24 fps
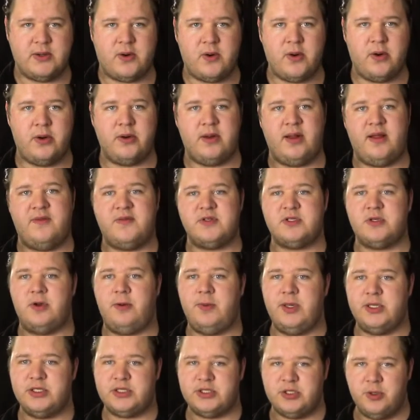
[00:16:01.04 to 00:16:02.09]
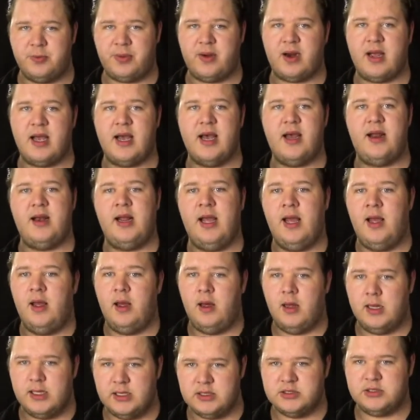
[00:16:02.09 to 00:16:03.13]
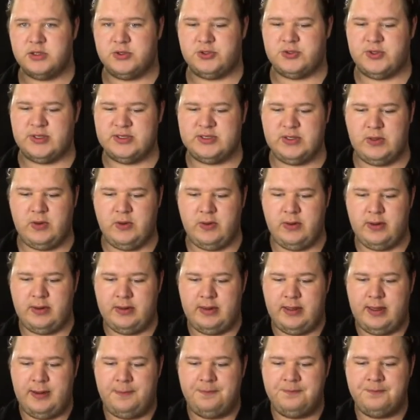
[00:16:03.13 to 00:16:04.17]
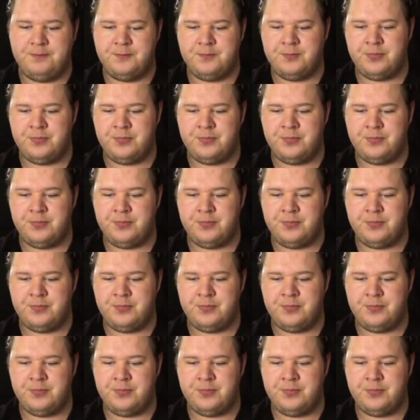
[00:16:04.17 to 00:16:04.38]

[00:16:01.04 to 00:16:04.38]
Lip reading: accordingly. If it's going to be super hot, also dress accordingly.